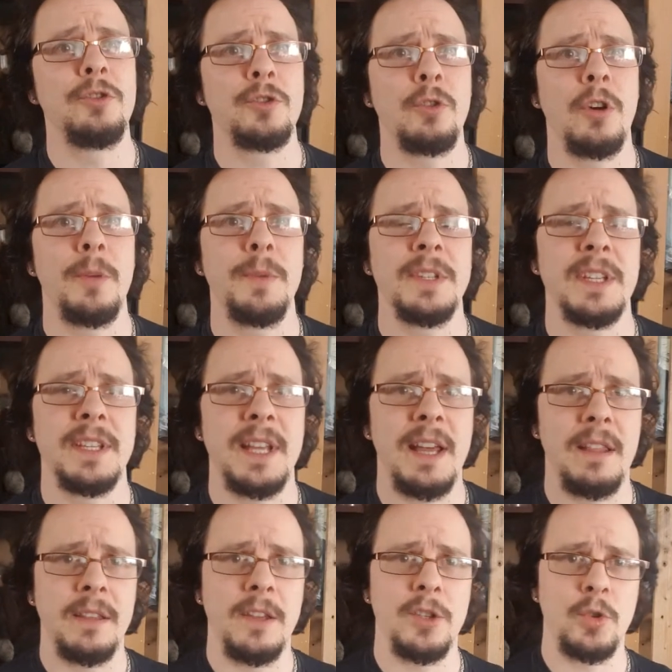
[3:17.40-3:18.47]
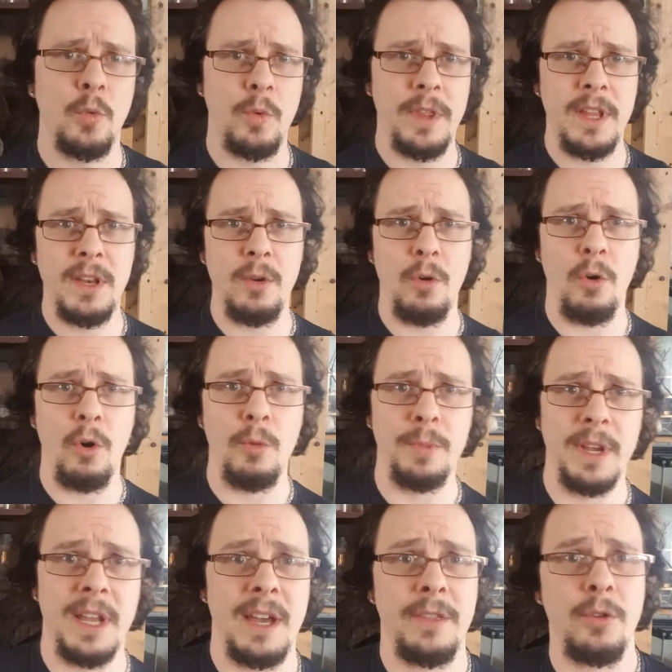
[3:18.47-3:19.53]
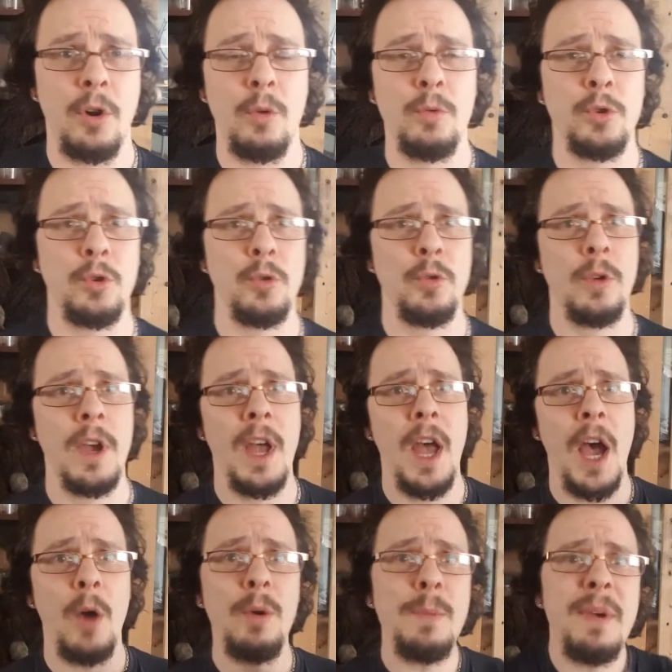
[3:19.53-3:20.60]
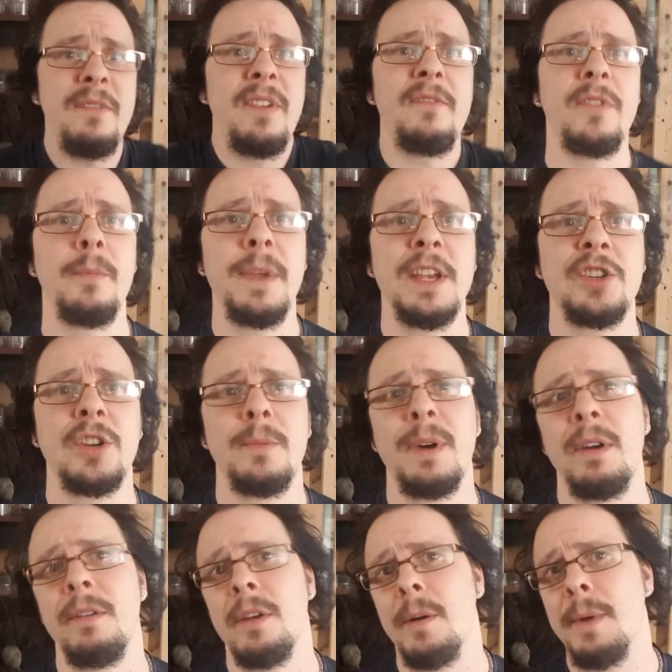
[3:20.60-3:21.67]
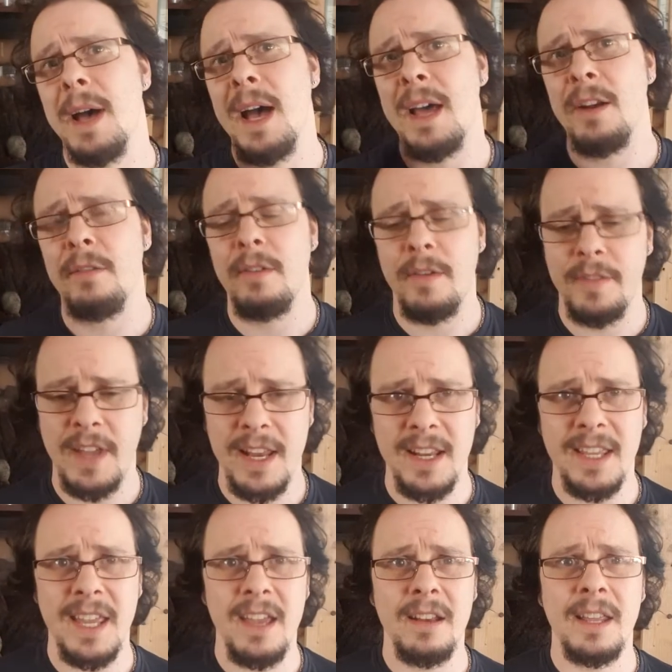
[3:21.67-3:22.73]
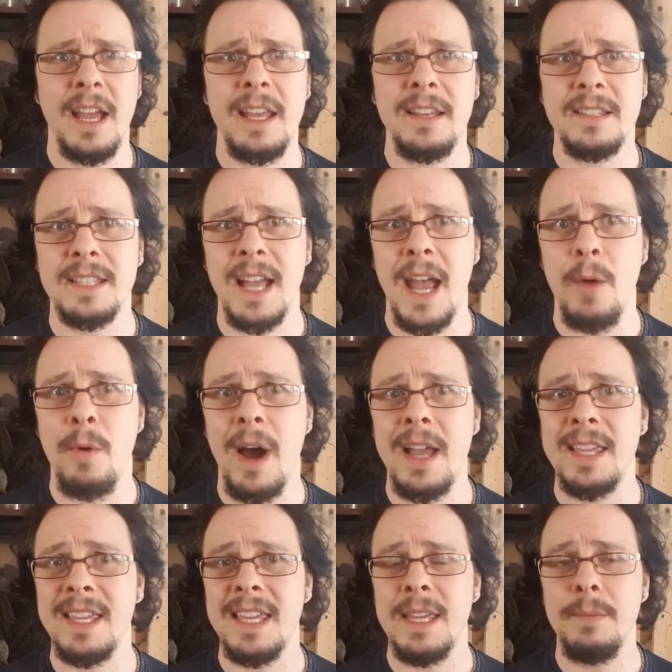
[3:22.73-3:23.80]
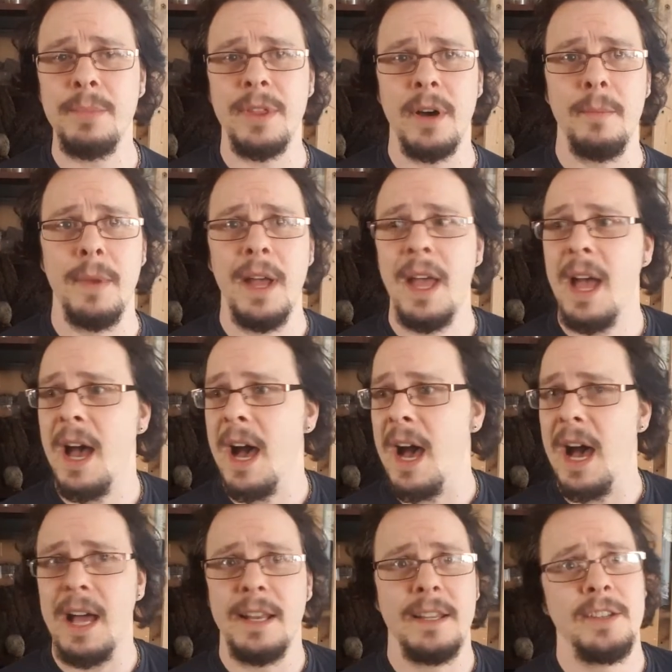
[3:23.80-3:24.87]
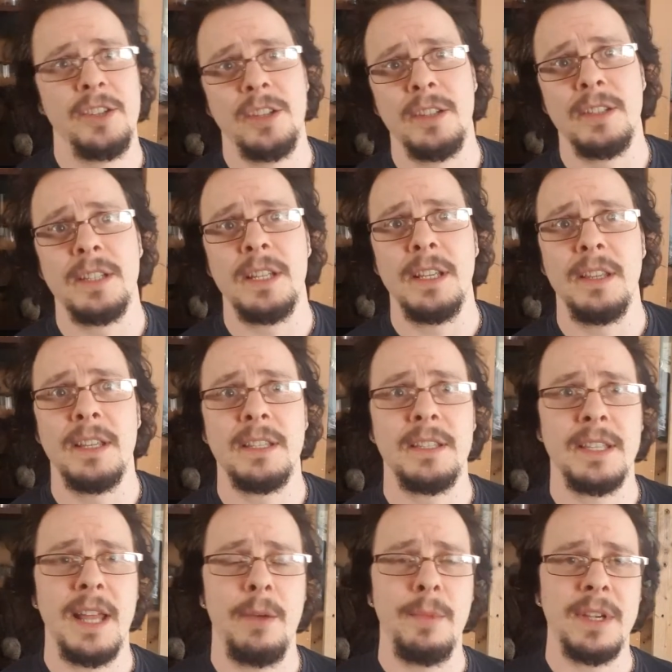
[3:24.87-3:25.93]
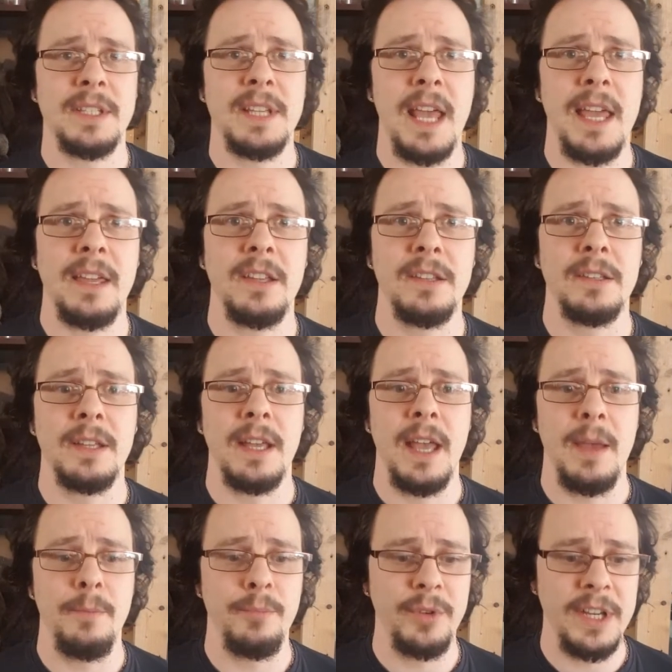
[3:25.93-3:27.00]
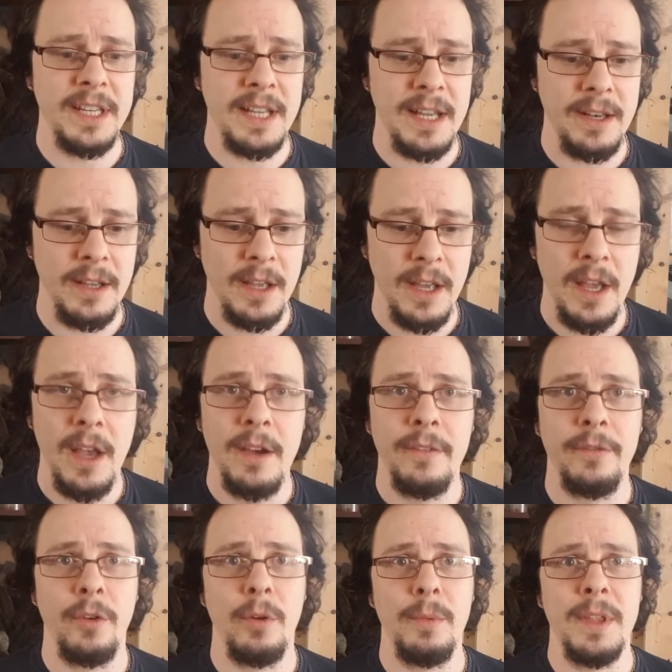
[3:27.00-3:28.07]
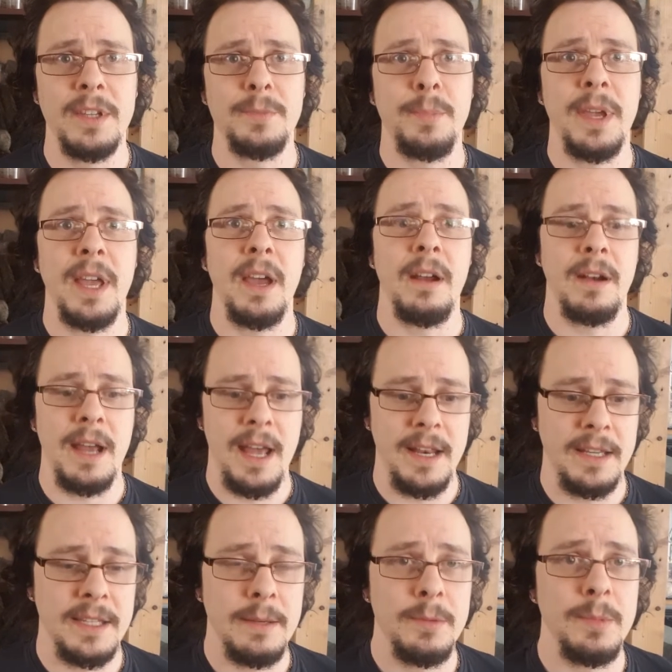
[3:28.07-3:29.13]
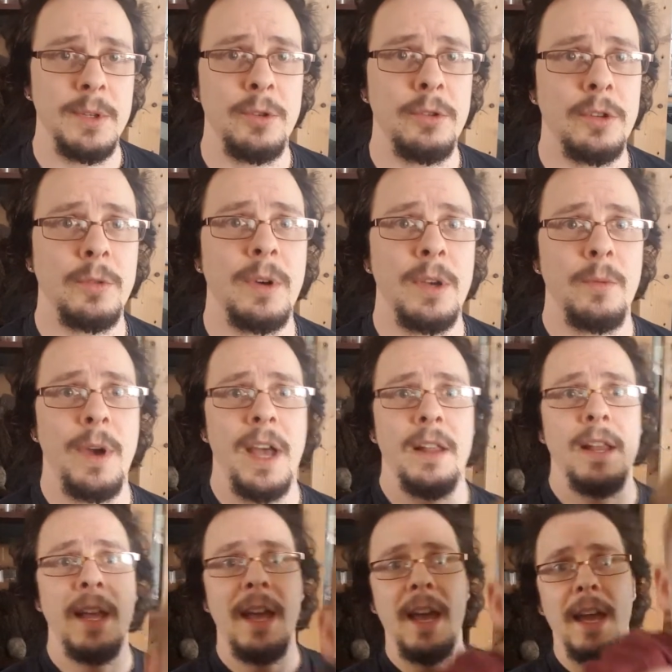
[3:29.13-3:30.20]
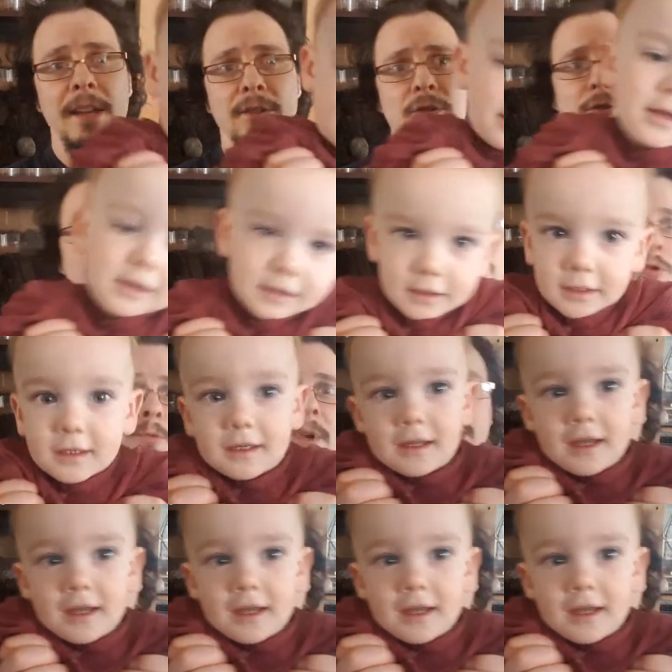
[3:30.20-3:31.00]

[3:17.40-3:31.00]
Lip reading: of Euscorpius italicus within the hobby, I thought I would do a wee bit of information about them and a rough kind of care guide as to how I keep them. And as you can see, this is now my second breeding from this pair, and it seems to be doing quite well, and stop